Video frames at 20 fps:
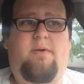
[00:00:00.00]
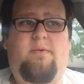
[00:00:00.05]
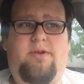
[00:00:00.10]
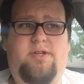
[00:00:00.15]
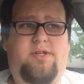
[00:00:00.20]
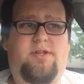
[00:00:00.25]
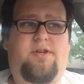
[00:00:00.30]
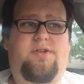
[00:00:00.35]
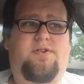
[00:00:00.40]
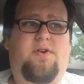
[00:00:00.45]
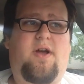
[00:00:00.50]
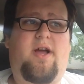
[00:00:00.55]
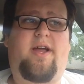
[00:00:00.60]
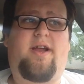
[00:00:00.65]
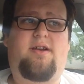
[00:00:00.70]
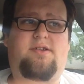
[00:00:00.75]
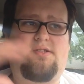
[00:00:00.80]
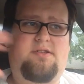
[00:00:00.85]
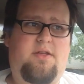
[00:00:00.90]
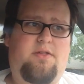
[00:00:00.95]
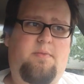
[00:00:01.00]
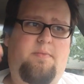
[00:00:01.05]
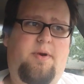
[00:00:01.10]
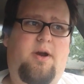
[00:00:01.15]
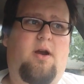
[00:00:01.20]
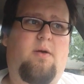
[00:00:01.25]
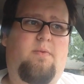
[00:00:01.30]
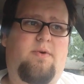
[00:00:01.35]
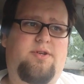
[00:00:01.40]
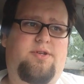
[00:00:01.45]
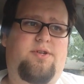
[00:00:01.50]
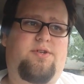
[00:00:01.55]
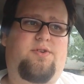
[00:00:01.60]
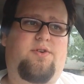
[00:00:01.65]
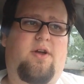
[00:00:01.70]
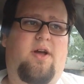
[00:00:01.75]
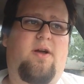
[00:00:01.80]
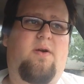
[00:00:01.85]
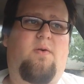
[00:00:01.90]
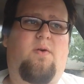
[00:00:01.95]
I want you to try. Here's another beer I want you to
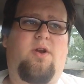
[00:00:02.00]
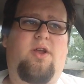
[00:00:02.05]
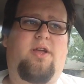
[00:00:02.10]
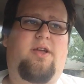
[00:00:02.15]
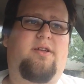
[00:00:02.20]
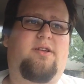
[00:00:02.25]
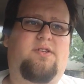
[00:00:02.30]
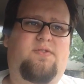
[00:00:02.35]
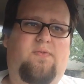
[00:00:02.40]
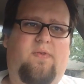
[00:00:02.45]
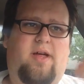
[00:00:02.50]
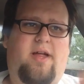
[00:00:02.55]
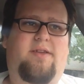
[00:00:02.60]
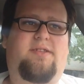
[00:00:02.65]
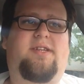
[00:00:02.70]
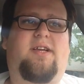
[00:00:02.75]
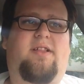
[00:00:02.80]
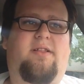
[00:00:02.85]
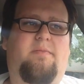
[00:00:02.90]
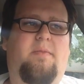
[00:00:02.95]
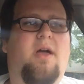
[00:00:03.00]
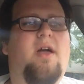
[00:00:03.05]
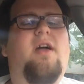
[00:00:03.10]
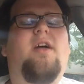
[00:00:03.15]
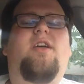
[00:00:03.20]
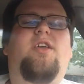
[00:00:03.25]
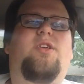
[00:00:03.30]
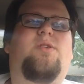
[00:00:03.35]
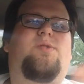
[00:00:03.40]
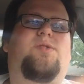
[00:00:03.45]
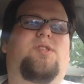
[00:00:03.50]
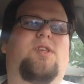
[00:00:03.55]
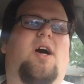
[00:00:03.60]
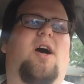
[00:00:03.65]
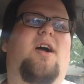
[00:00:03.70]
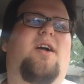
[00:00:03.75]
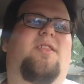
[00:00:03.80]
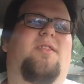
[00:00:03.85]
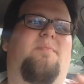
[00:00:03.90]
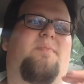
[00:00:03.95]
try. Or you can just flat out tell them, you
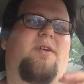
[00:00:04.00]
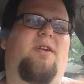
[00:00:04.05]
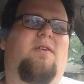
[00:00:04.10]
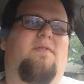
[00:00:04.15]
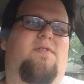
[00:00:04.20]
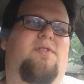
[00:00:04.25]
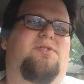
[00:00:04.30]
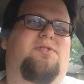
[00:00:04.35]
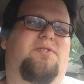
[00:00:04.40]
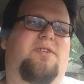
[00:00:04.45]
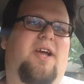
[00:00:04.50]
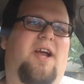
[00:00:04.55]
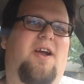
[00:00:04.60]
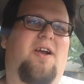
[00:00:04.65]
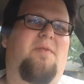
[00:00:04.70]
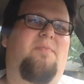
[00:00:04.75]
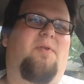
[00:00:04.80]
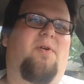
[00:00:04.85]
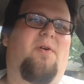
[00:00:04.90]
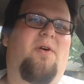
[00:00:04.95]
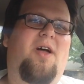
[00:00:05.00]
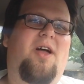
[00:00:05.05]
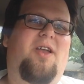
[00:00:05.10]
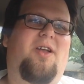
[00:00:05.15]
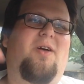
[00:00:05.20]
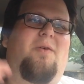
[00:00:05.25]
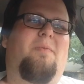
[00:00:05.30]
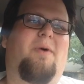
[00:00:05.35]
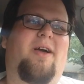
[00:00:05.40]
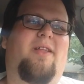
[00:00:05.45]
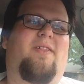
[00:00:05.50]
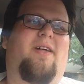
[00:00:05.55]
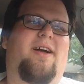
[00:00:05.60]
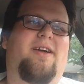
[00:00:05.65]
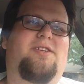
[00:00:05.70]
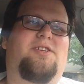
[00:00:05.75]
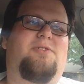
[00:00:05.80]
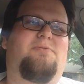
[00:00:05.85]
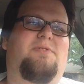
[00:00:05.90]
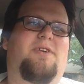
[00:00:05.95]
suck, the beer reviews are terrible, nobody
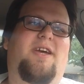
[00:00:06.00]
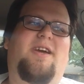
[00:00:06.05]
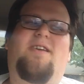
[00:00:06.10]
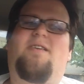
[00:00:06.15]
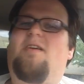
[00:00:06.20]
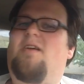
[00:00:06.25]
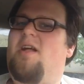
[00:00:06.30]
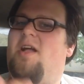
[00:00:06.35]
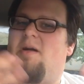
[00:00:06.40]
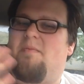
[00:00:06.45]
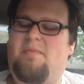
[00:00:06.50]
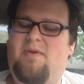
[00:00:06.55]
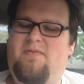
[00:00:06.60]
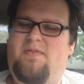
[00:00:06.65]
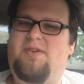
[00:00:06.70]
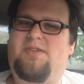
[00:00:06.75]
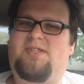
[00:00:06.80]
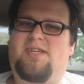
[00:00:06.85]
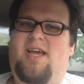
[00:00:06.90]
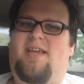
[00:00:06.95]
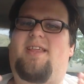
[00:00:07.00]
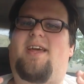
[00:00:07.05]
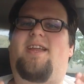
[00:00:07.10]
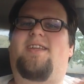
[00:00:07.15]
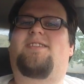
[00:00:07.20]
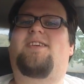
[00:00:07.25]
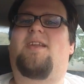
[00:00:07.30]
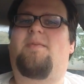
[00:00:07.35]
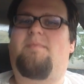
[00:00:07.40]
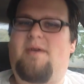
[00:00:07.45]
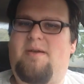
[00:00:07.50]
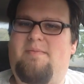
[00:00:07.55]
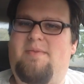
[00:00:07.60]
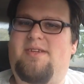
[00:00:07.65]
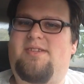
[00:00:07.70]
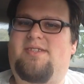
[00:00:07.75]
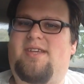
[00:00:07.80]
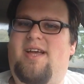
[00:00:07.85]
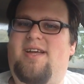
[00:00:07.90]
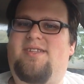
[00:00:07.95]
likes you, Tanner. But if you say that, it's going to make
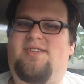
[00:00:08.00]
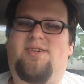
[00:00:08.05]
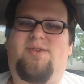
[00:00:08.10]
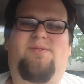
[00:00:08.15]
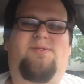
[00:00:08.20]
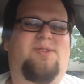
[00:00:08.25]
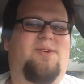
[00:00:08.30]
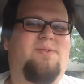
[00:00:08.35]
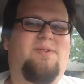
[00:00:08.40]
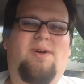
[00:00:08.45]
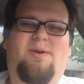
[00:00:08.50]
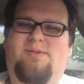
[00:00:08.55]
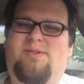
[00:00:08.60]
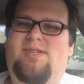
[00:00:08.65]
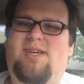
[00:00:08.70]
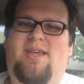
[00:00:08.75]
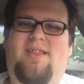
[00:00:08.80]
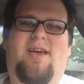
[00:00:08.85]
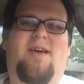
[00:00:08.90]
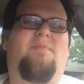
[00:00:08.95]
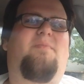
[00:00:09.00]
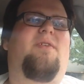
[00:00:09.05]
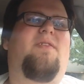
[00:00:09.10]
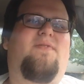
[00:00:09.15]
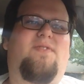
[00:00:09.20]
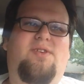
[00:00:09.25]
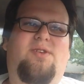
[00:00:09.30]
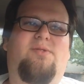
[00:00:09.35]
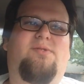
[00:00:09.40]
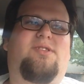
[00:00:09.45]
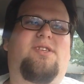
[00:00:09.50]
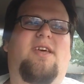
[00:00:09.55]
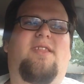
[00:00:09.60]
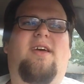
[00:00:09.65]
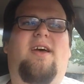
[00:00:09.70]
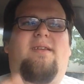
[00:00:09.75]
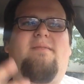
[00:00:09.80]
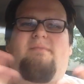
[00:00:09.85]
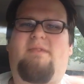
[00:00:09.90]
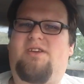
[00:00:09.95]
me sad too, so don't say that. But if you do say
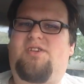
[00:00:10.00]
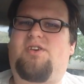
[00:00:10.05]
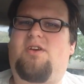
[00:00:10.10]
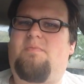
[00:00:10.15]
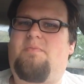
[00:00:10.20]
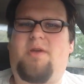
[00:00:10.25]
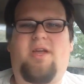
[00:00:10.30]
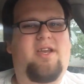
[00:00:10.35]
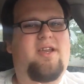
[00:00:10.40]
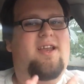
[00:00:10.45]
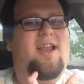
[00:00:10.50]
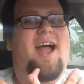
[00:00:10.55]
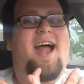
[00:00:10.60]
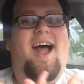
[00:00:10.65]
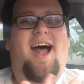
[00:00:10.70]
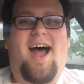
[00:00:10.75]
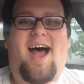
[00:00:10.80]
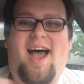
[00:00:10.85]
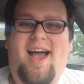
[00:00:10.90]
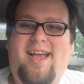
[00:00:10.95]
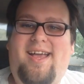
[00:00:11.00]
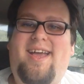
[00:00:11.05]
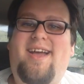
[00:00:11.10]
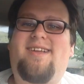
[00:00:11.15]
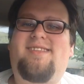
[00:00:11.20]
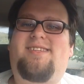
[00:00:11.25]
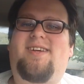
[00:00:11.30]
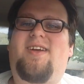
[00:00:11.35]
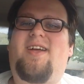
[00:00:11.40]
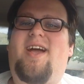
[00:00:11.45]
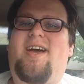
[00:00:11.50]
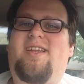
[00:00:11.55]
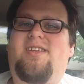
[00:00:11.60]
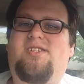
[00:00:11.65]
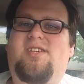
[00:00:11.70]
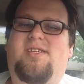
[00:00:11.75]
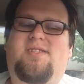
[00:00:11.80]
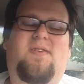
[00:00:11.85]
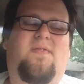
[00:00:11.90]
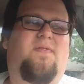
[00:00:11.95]
that, it's your opinion. I can't tell you how to
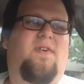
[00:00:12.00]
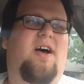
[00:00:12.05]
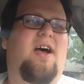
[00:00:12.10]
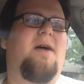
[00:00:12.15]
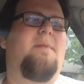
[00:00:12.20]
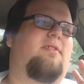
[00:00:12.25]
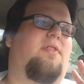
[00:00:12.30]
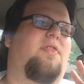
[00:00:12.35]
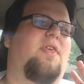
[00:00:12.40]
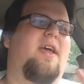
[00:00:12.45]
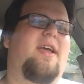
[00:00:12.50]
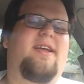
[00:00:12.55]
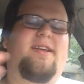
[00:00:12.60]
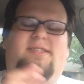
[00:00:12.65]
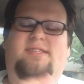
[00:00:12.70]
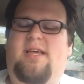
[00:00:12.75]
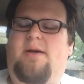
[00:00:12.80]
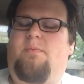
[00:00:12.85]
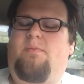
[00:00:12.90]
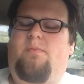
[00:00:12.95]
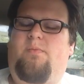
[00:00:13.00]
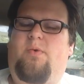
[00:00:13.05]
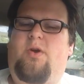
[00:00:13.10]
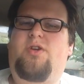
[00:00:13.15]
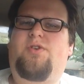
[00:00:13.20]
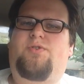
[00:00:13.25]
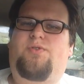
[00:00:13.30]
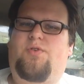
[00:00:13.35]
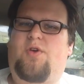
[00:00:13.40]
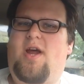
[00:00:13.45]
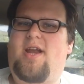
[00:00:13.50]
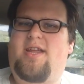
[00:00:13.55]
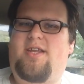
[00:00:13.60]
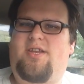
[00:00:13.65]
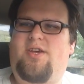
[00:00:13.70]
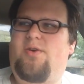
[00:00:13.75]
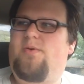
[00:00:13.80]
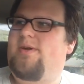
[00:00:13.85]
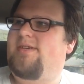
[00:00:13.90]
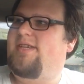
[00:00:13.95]
justify it. The thing is that we're trying
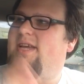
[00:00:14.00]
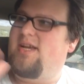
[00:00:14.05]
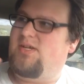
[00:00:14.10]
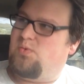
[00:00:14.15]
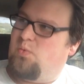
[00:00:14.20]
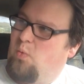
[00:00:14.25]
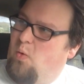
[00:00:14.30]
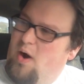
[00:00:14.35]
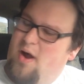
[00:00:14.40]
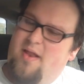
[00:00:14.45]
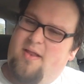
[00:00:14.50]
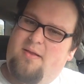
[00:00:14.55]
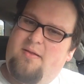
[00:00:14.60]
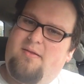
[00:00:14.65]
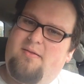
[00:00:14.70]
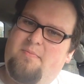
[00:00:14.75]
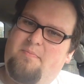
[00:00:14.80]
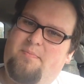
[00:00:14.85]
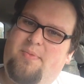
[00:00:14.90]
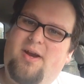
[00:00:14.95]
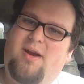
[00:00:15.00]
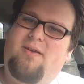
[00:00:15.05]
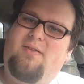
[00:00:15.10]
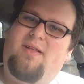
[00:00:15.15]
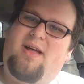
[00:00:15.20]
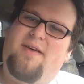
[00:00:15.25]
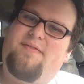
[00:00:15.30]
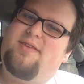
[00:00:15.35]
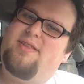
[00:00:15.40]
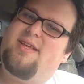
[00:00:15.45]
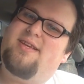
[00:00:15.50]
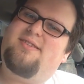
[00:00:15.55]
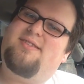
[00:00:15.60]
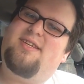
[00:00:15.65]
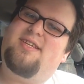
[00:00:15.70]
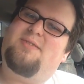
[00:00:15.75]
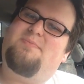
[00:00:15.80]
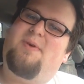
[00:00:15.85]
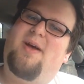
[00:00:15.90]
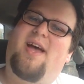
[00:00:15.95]
to do is he has one beer left in that
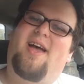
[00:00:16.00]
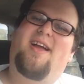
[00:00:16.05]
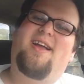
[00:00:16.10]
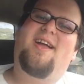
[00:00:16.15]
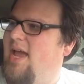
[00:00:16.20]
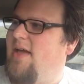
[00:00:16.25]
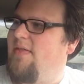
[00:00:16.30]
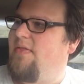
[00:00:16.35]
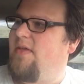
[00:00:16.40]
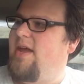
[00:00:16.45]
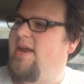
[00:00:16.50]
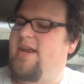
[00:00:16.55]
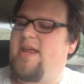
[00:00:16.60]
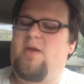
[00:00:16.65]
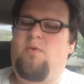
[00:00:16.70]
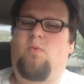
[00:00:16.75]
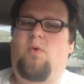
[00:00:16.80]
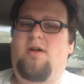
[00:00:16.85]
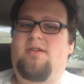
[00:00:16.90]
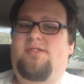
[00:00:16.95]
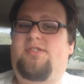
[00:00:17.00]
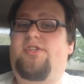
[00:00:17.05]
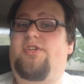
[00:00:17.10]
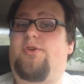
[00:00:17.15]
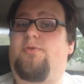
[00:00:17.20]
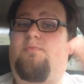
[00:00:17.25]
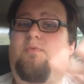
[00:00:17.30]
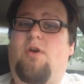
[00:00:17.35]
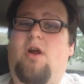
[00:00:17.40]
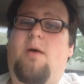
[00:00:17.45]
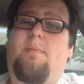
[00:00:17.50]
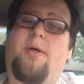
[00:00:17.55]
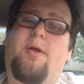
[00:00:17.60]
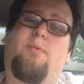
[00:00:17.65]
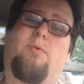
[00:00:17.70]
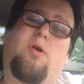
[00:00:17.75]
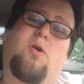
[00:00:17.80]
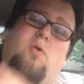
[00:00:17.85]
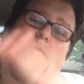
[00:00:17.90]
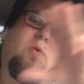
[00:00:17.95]
six pack, and then he wants to probably
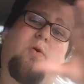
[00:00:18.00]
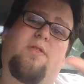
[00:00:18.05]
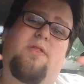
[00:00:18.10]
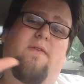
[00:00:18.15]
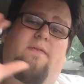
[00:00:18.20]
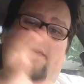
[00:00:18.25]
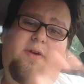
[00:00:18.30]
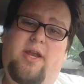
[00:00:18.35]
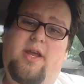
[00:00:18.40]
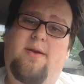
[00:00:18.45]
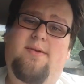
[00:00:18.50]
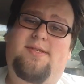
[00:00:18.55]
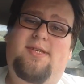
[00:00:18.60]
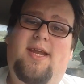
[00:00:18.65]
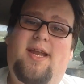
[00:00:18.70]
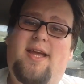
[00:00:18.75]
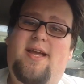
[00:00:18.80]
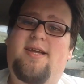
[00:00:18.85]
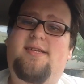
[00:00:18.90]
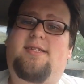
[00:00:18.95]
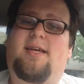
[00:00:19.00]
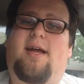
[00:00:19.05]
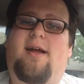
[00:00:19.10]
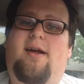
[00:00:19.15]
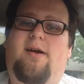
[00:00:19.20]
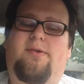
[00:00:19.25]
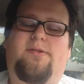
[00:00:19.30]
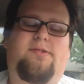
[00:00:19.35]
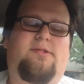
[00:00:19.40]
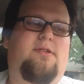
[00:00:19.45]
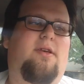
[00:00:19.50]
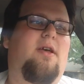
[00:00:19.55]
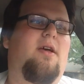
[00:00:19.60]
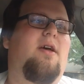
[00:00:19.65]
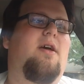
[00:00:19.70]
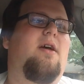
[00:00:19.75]
record the videos at his house,